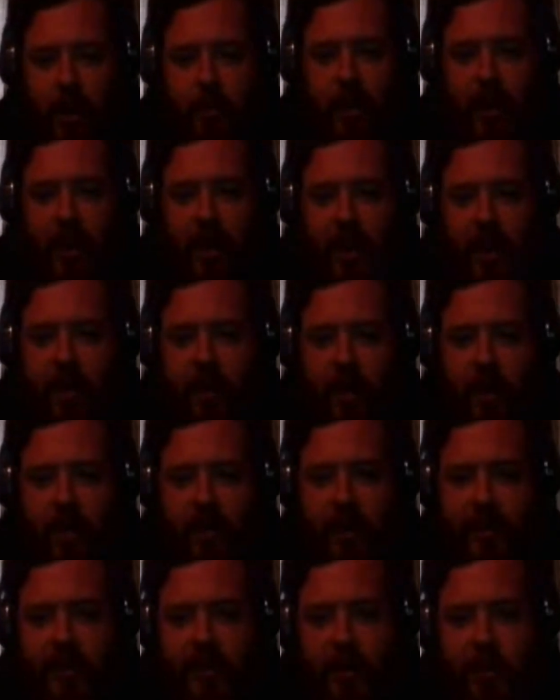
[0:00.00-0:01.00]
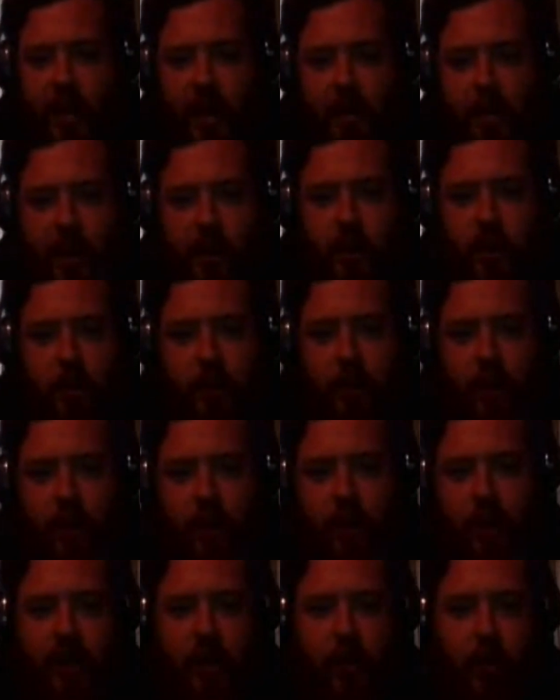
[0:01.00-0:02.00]
so that's going to be a
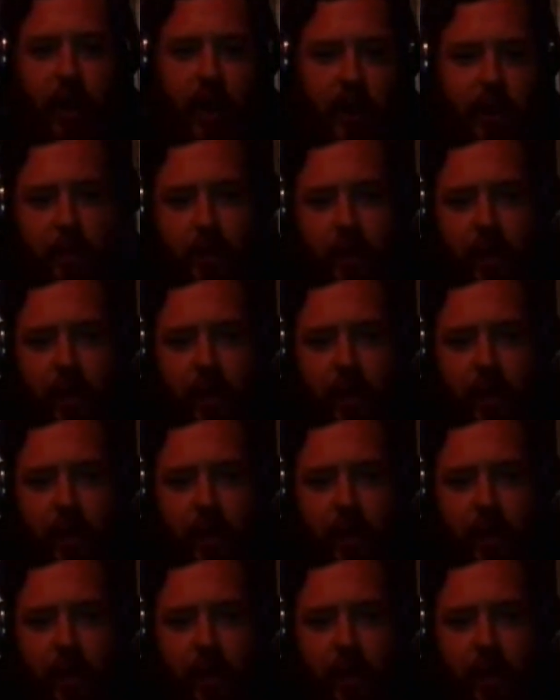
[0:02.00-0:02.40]
major plus